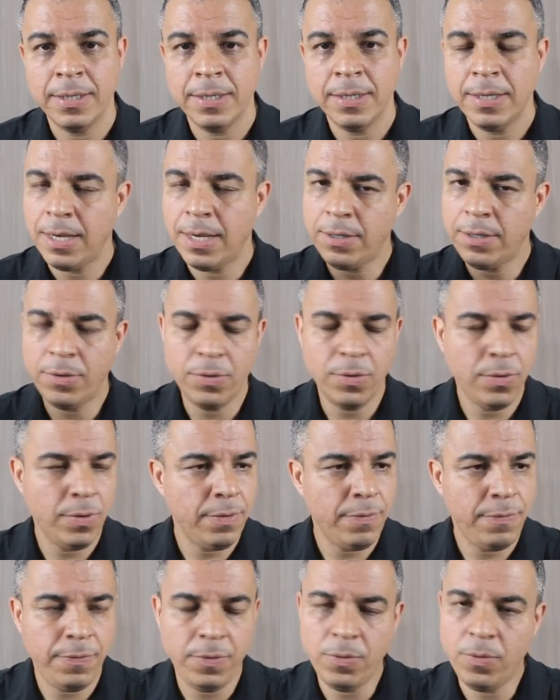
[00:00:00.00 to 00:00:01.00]
I don't know
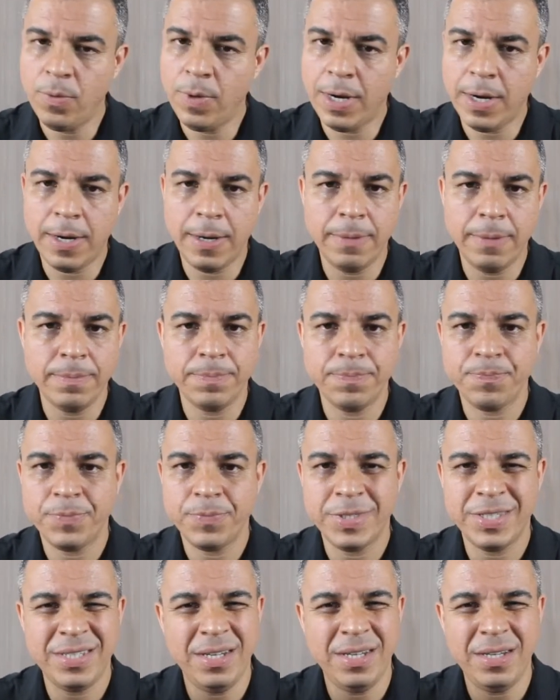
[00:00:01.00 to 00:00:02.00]
if you are
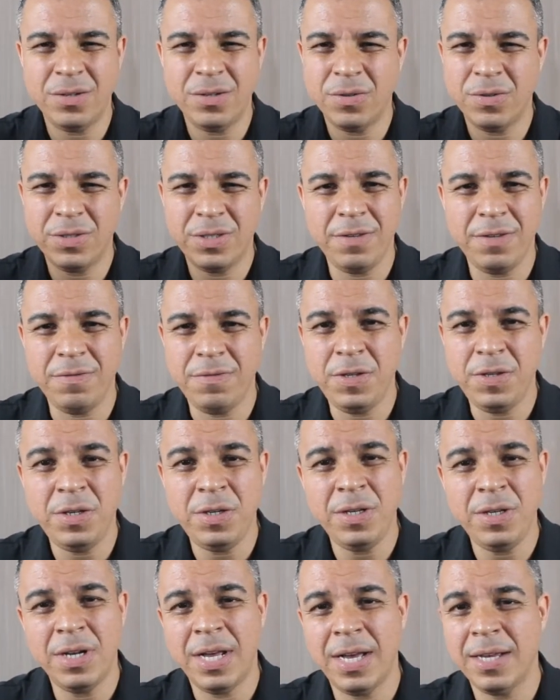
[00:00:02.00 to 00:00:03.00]
seeing on TV
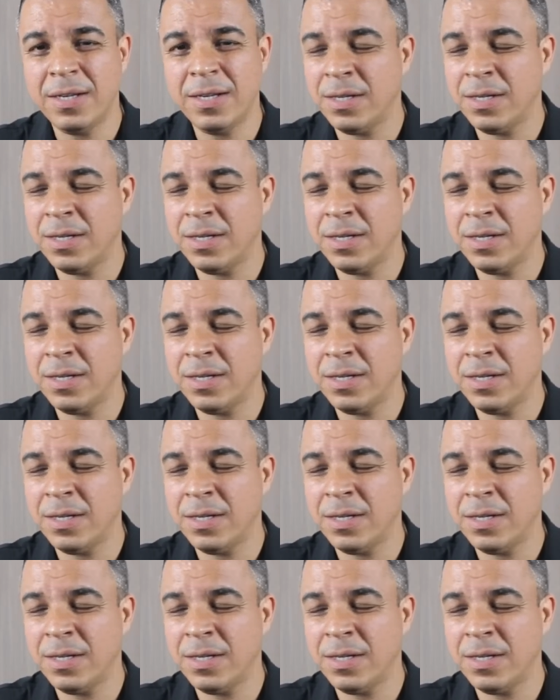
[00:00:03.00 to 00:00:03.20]
like